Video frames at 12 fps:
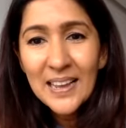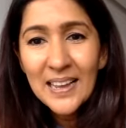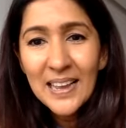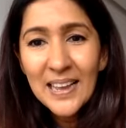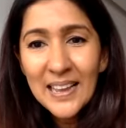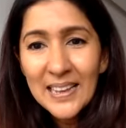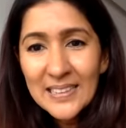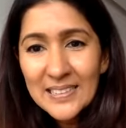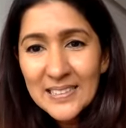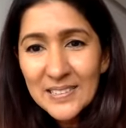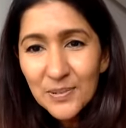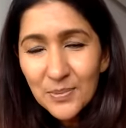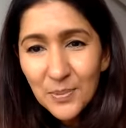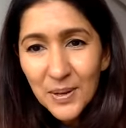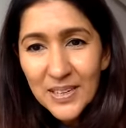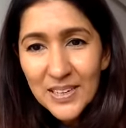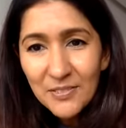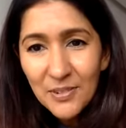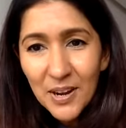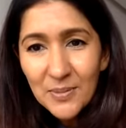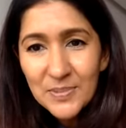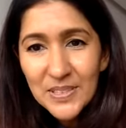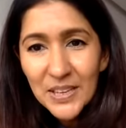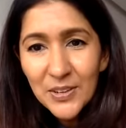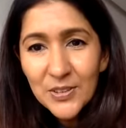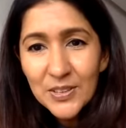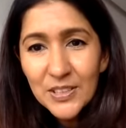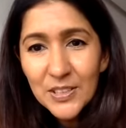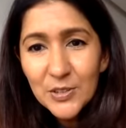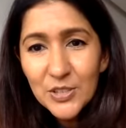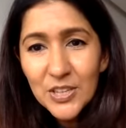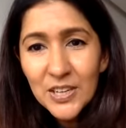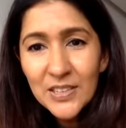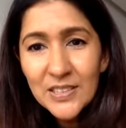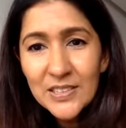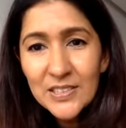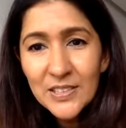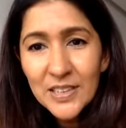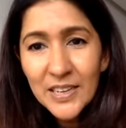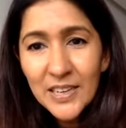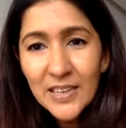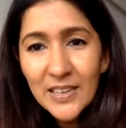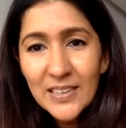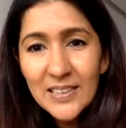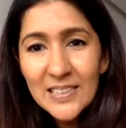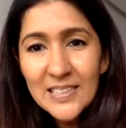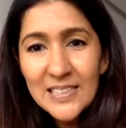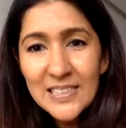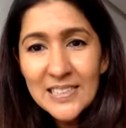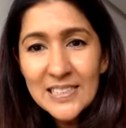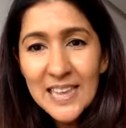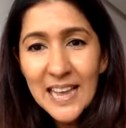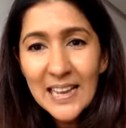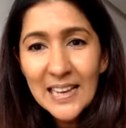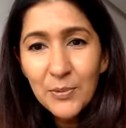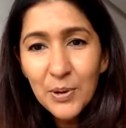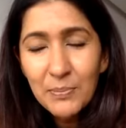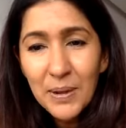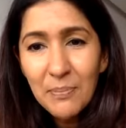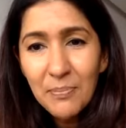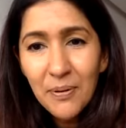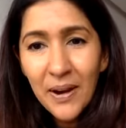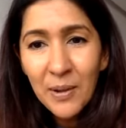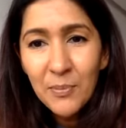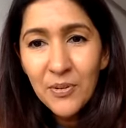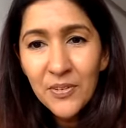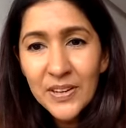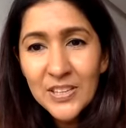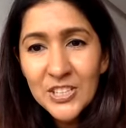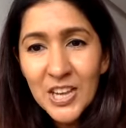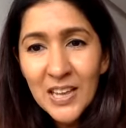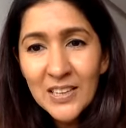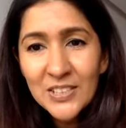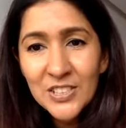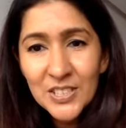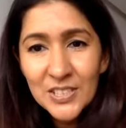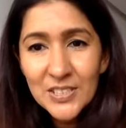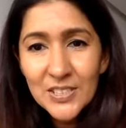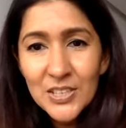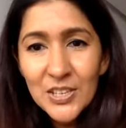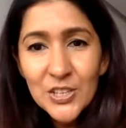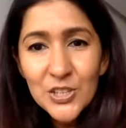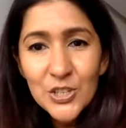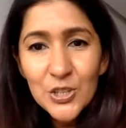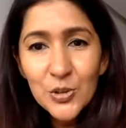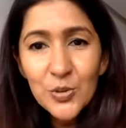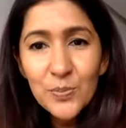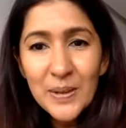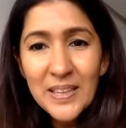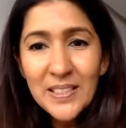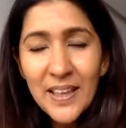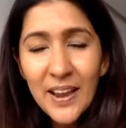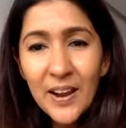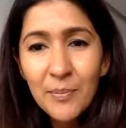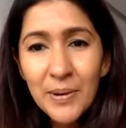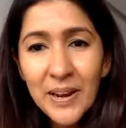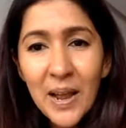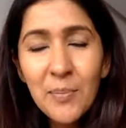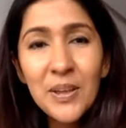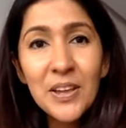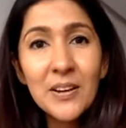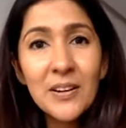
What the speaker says: And what did Ram say? Good thing you shared this today. This is exactly what my primary challenge is. Should be there, but I'm here.